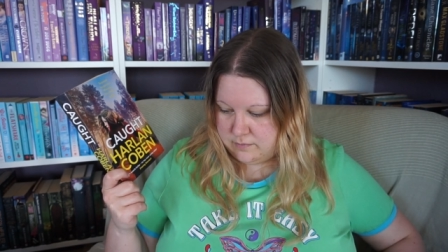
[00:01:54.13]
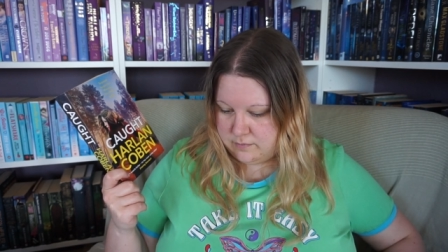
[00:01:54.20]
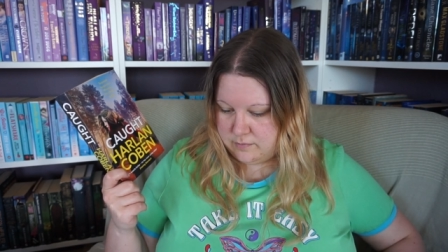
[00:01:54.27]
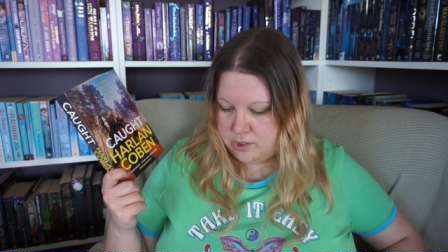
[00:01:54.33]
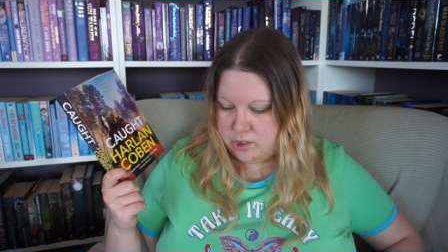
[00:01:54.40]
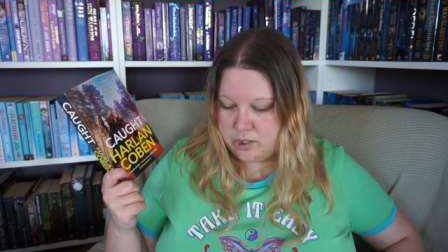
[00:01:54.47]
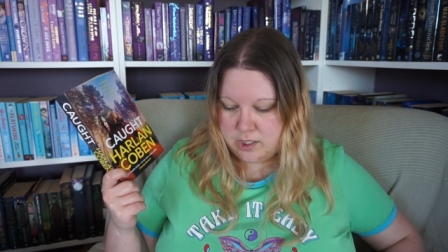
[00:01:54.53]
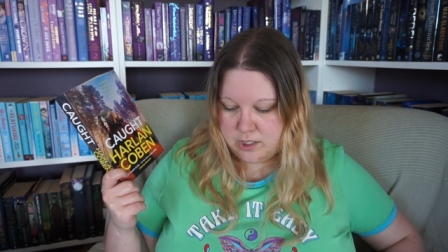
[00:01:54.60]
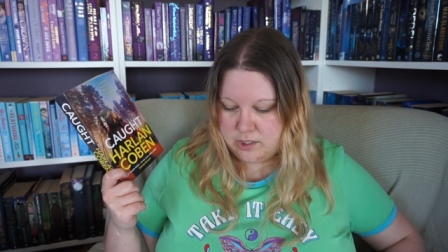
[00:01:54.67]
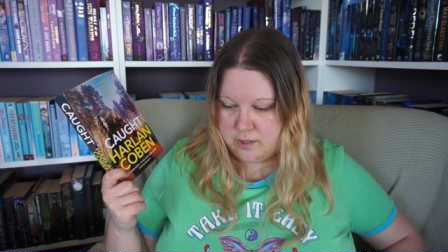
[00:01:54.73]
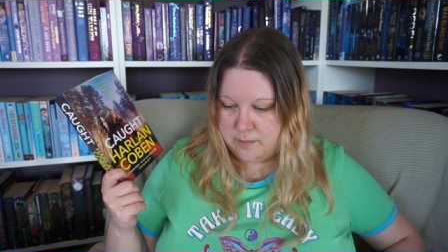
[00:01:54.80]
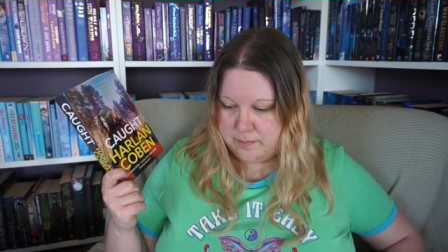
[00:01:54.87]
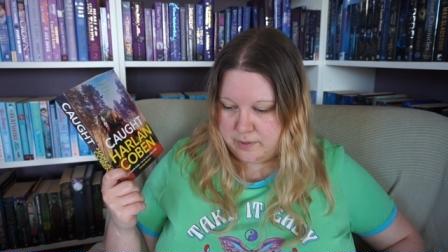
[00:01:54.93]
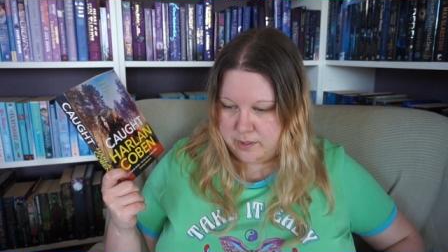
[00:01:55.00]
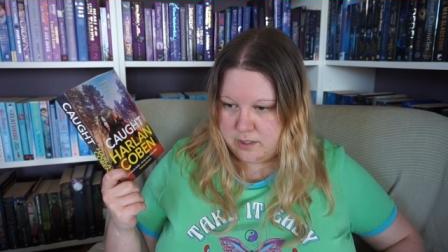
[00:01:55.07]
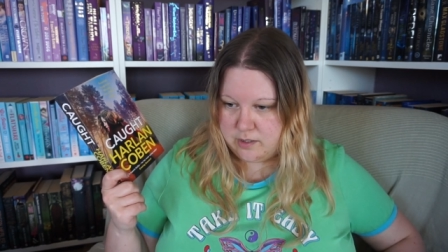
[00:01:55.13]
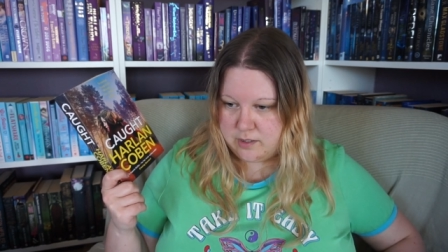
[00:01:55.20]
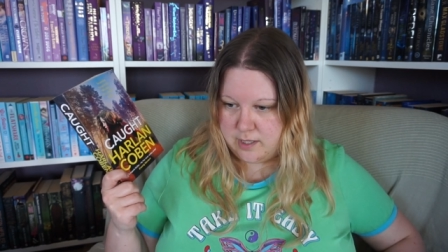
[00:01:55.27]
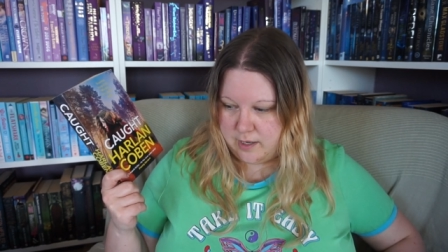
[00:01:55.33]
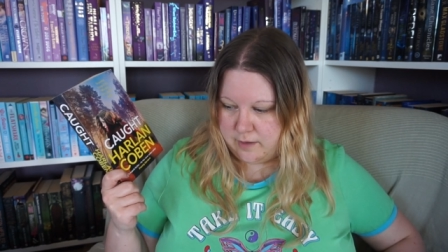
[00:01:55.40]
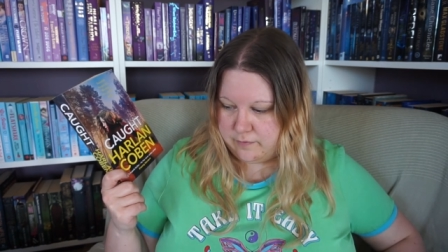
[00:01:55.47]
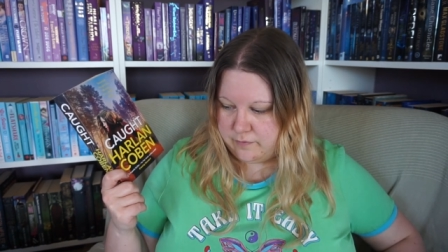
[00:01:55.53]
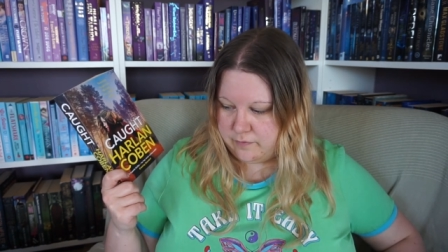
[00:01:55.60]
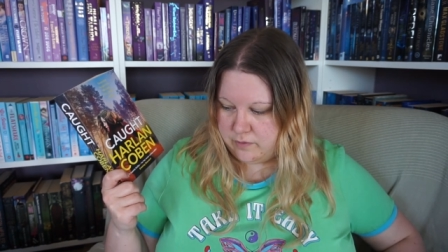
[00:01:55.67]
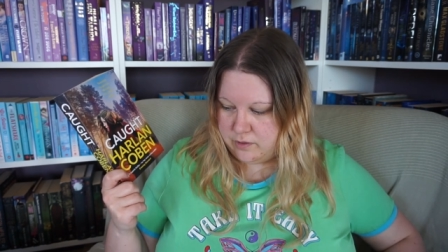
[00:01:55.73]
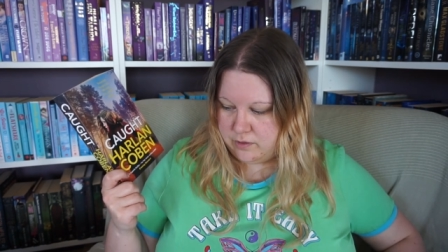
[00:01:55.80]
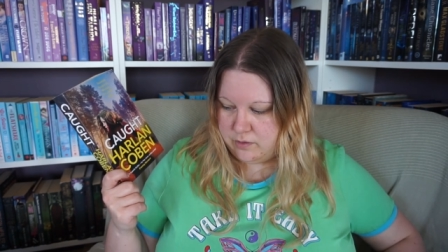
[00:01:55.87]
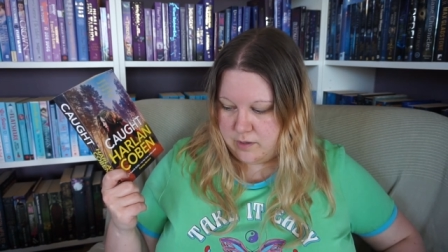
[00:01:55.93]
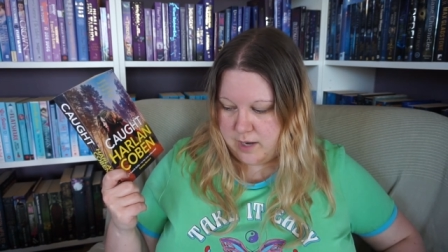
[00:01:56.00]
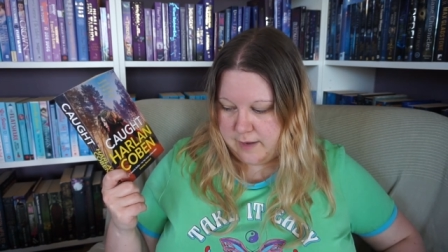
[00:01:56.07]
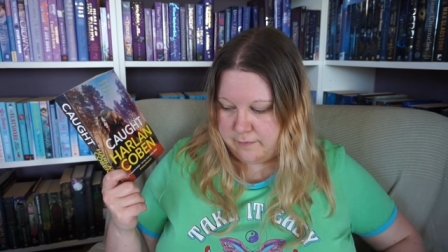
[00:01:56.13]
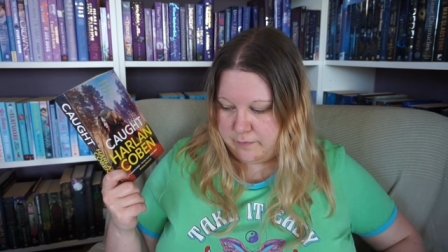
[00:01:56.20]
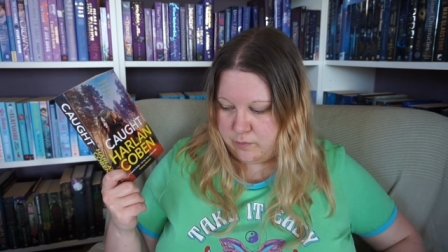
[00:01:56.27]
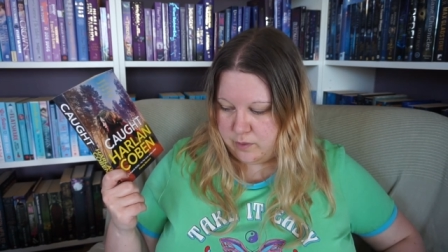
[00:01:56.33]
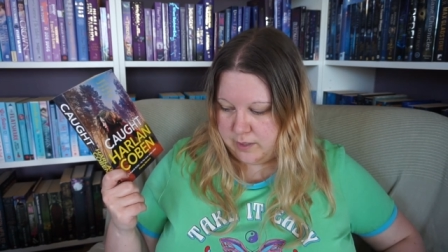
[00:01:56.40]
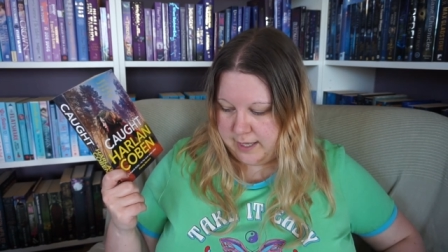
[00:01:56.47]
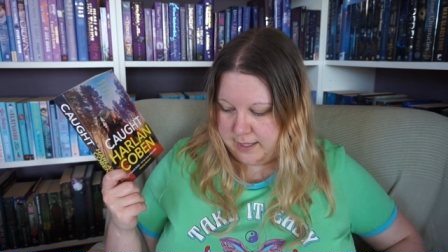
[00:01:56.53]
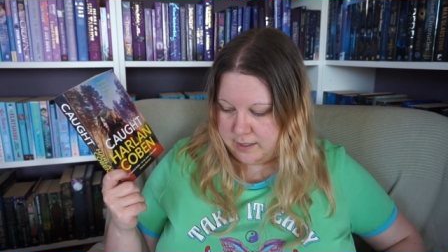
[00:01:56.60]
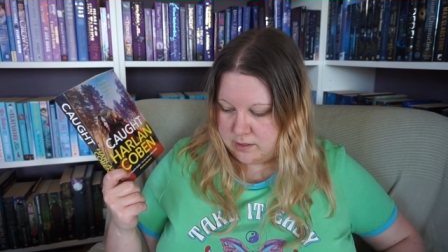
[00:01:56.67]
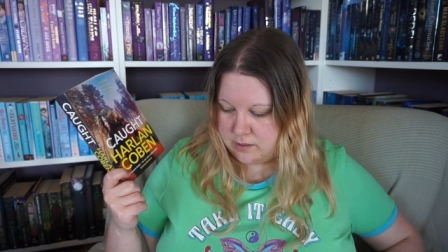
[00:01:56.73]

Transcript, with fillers: You can jump by yourself, you have four legs.